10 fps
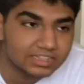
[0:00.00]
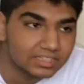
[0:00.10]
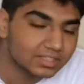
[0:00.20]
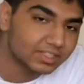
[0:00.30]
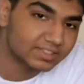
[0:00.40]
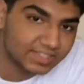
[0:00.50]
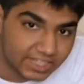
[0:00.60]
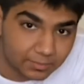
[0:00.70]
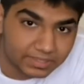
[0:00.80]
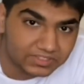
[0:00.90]
The second
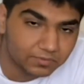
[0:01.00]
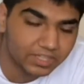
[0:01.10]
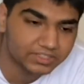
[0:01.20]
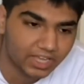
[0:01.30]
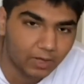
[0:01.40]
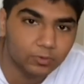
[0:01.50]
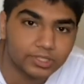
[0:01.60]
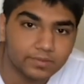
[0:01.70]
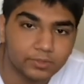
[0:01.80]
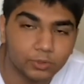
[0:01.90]
best advice I would give
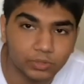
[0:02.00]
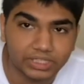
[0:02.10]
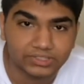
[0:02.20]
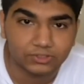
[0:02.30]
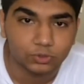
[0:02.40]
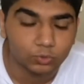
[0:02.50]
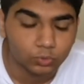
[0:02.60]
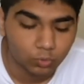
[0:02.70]
you is to